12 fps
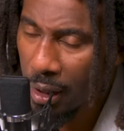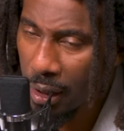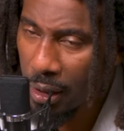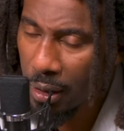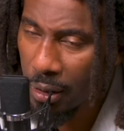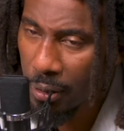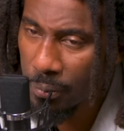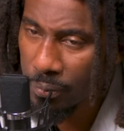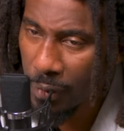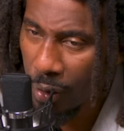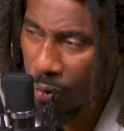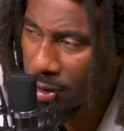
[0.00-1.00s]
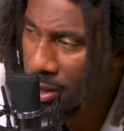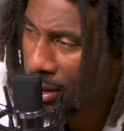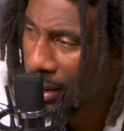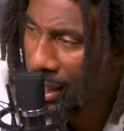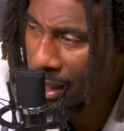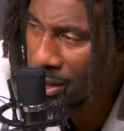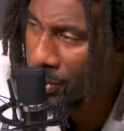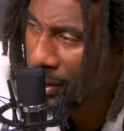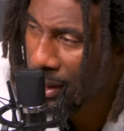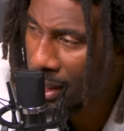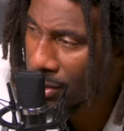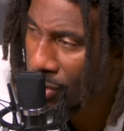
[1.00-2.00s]
I would say the Lakers, but
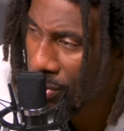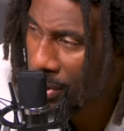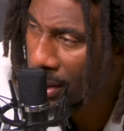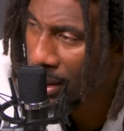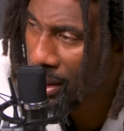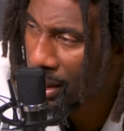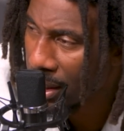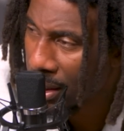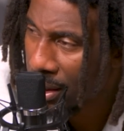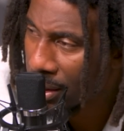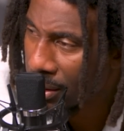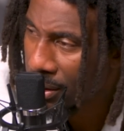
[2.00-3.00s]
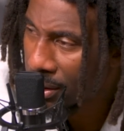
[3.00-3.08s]
they got too many guys